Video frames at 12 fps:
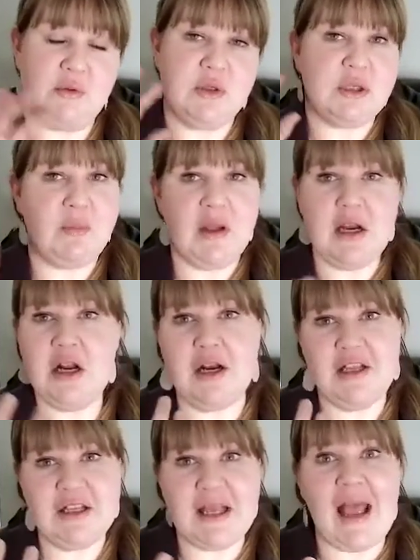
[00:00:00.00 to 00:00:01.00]
spin it
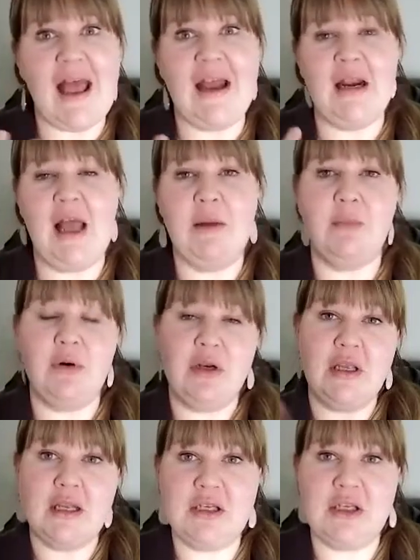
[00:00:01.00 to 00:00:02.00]
on its head, and
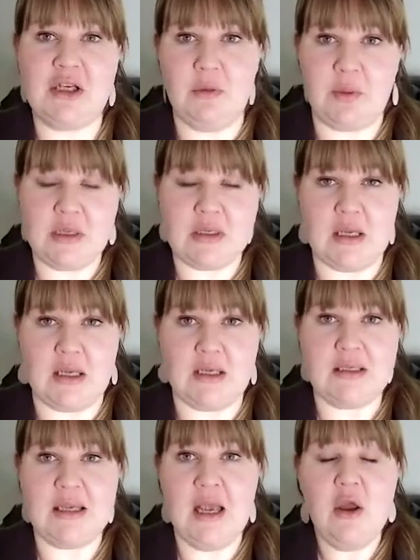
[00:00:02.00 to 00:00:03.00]
put it into your
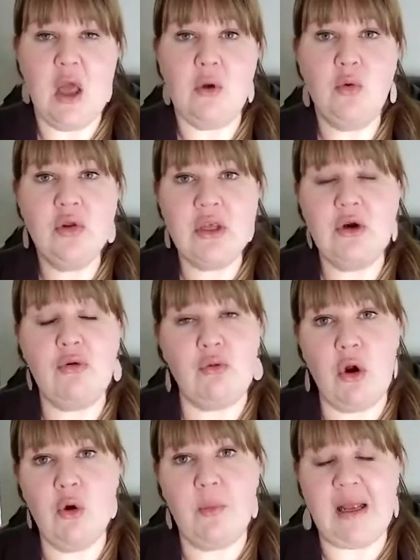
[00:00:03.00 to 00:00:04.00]
business and really
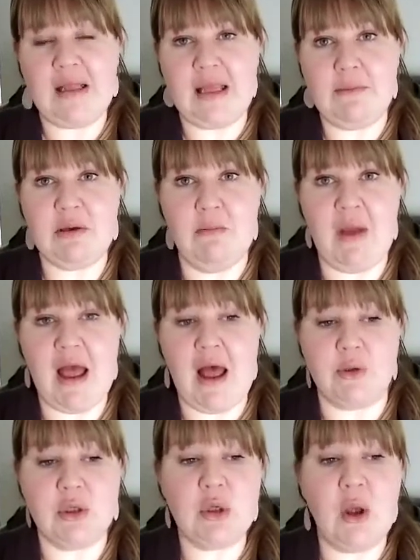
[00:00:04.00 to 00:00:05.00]
grow by leaps and bounds.